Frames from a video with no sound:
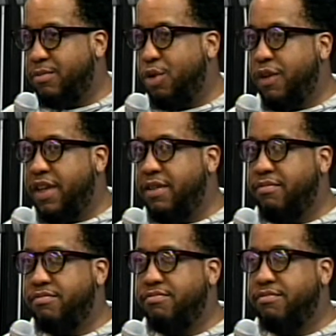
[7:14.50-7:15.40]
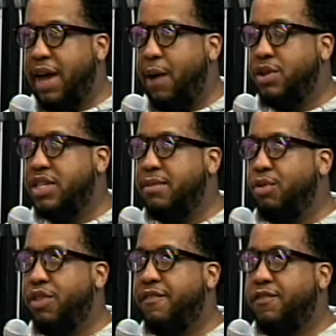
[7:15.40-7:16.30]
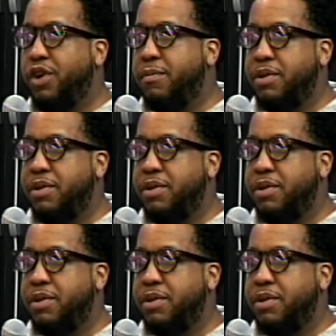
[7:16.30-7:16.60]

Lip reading: More than 40% of